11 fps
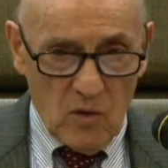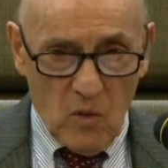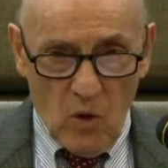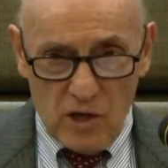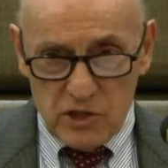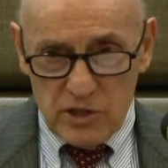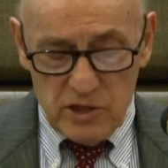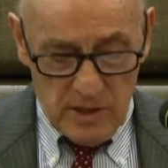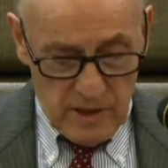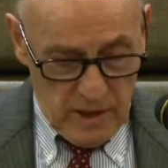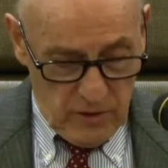
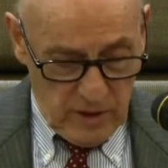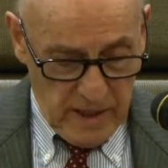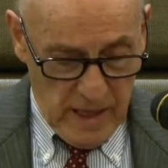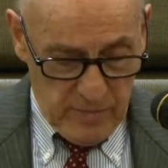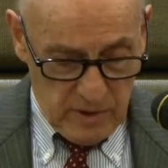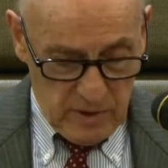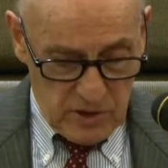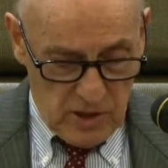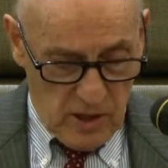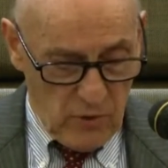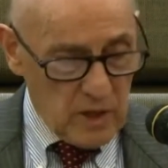Washington and other
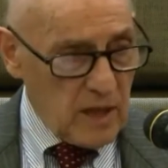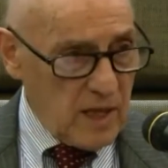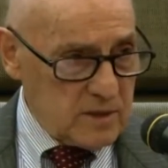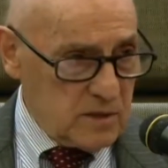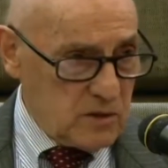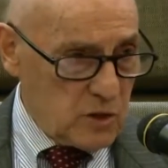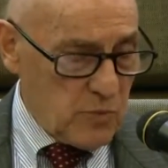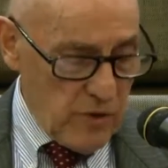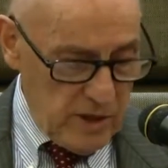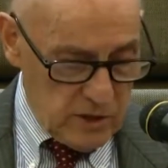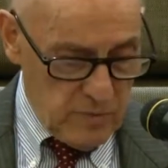capitals are reluctant to
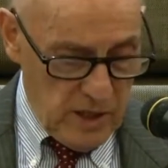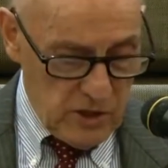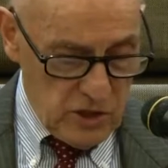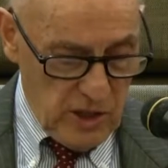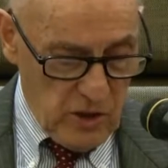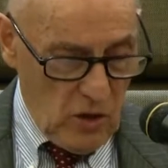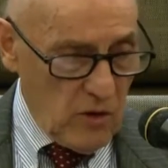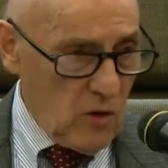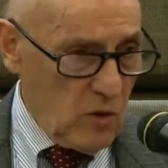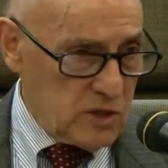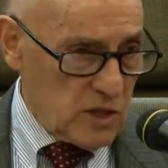press Beijing on
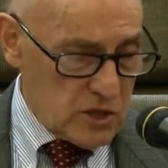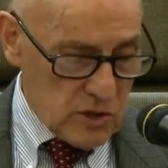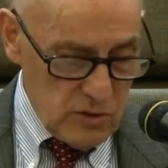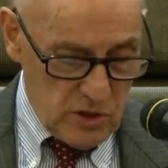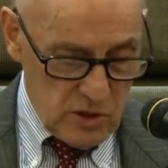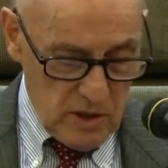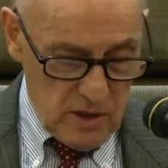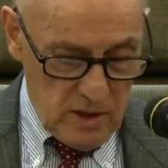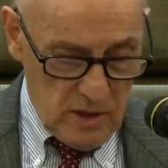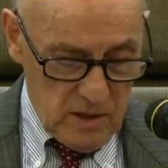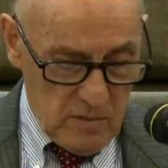those issues
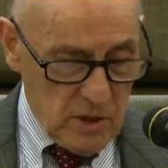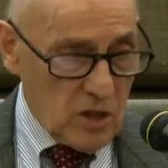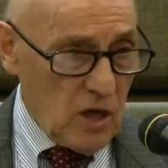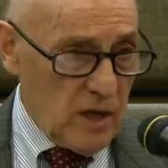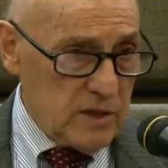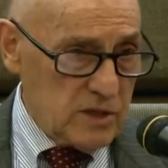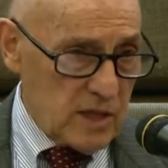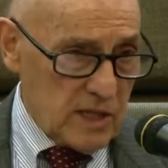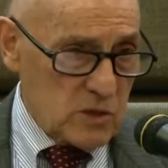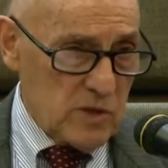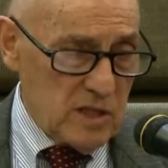because,
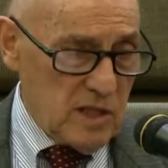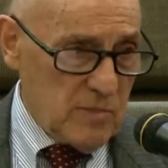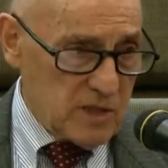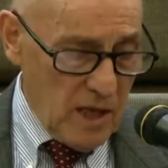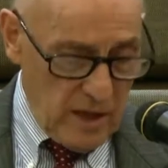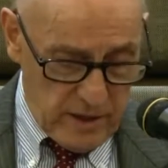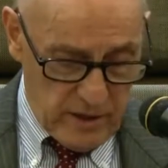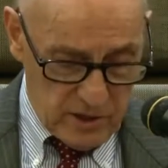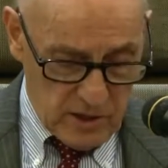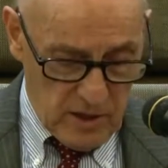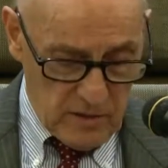as we keep telling
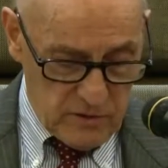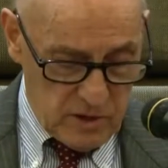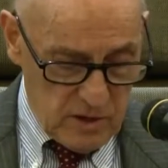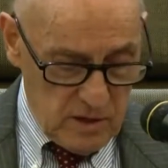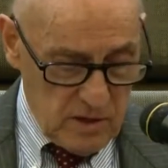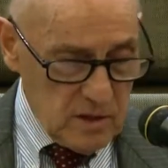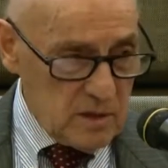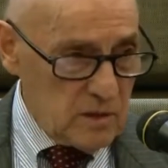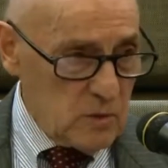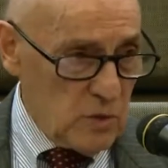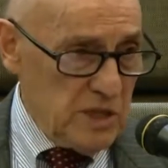ourselves,
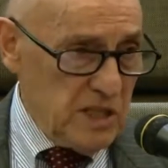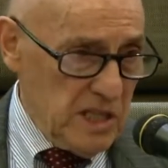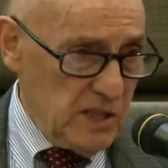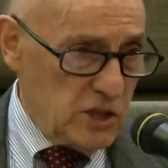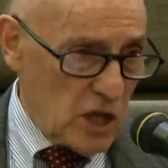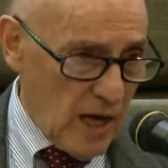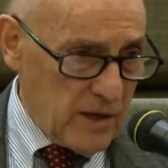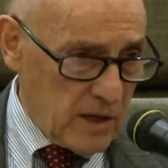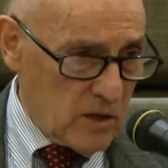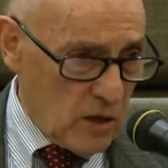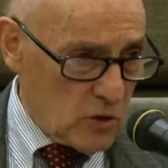we need
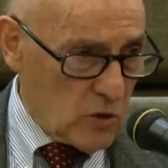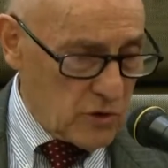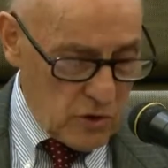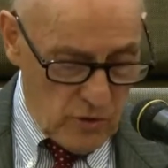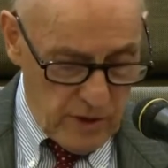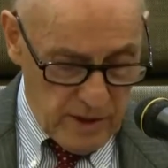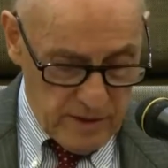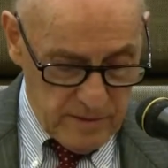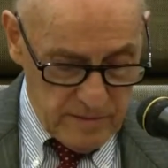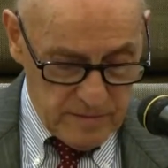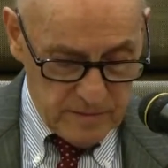China on North Korea
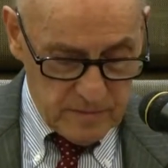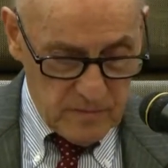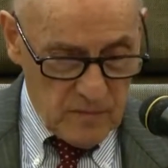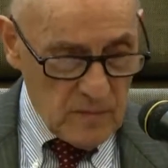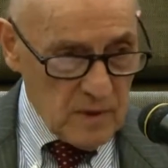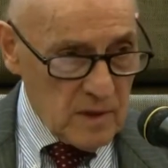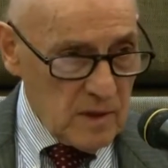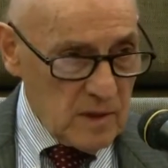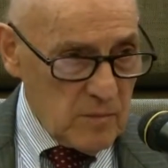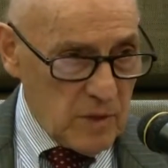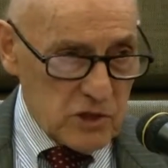
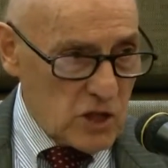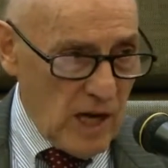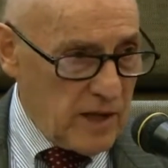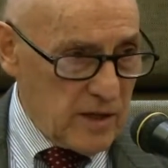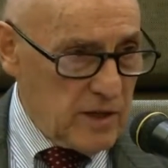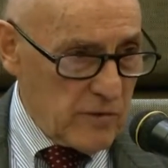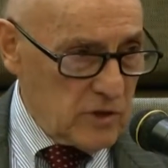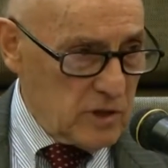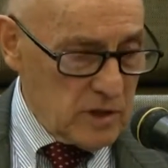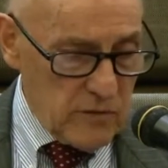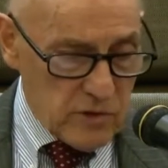but China never
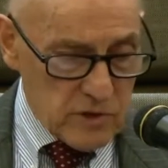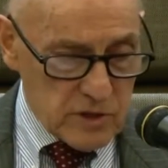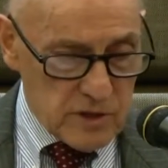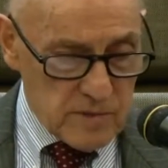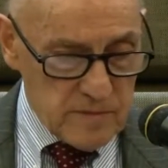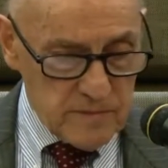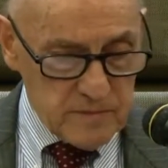delivers.